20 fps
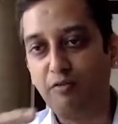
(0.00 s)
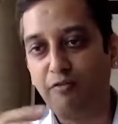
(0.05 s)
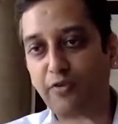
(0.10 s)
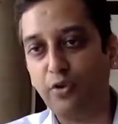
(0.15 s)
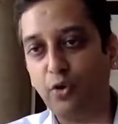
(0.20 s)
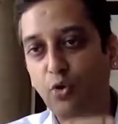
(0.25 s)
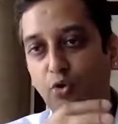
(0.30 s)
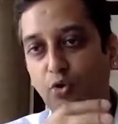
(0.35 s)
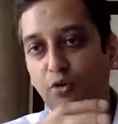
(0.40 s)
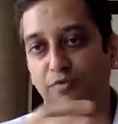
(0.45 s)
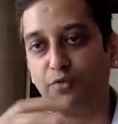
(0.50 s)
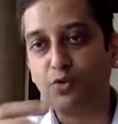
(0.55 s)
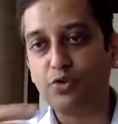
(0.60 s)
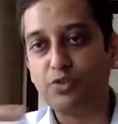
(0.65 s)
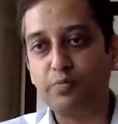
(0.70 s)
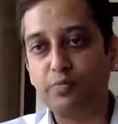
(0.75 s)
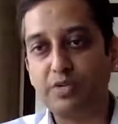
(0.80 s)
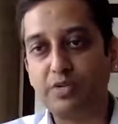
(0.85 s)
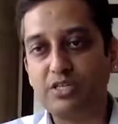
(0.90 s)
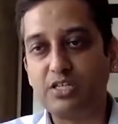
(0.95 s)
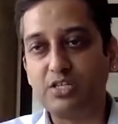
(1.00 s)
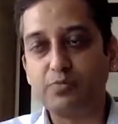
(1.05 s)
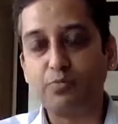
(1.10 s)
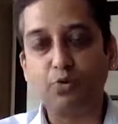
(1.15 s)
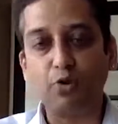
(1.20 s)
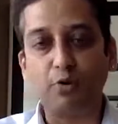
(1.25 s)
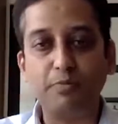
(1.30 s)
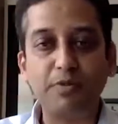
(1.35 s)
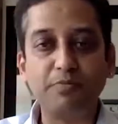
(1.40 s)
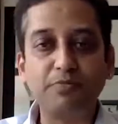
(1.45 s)
flow of those business
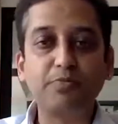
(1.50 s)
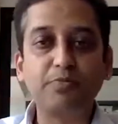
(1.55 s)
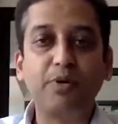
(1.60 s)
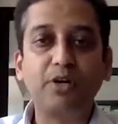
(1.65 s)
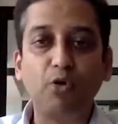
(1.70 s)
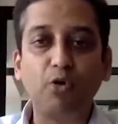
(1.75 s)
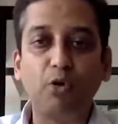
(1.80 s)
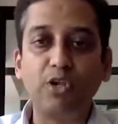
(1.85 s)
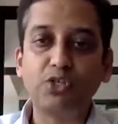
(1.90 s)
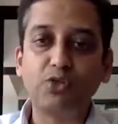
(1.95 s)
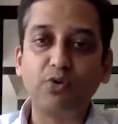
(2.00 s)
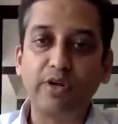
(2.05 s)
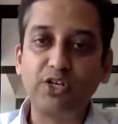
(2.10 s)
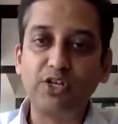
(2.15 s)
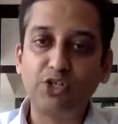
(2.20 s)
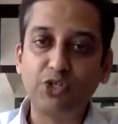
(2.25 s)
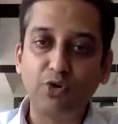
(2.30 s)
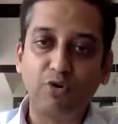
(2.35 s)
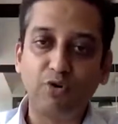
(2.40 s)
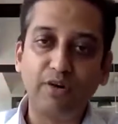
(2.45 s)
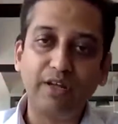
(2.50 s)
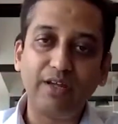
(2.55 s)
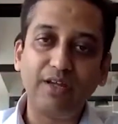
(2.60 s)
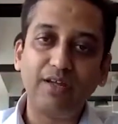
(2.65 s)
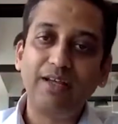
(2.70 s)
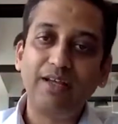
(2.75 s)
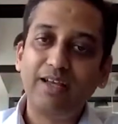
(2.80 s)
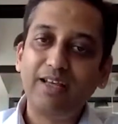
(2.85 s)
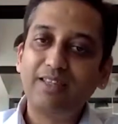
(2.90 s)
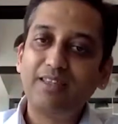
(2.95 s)
problems, but also ensuring
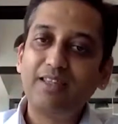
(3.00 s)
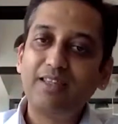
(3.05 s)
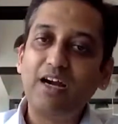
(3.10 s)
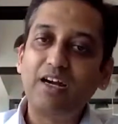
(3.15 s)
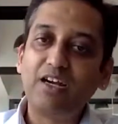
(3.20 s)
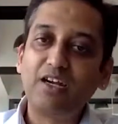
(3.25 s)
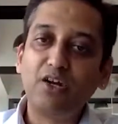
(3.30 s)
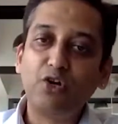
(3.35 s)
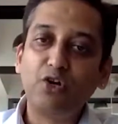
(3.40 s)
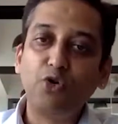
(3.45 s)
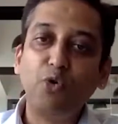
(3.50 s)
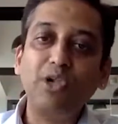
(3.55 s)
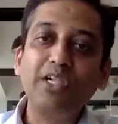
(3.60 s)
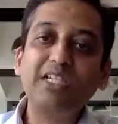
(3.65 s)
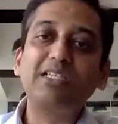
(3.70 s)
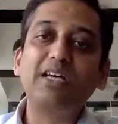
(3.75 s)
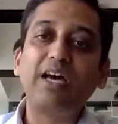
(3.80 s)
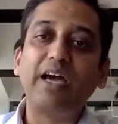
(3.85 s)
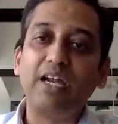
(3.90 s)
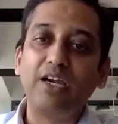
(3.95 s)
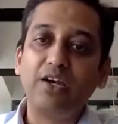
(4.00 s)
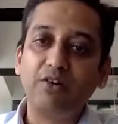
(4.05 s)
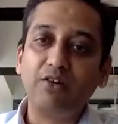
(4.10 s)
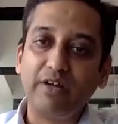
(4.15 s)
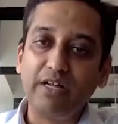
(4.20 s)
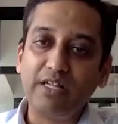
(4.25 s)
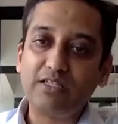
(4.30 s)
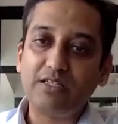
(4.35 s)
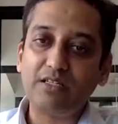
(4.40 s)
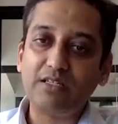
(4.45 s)
that roles are
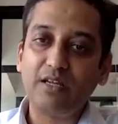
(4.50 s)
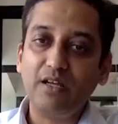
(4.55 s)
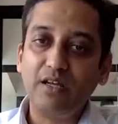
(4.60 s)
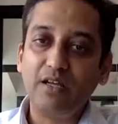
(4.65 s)
enriched,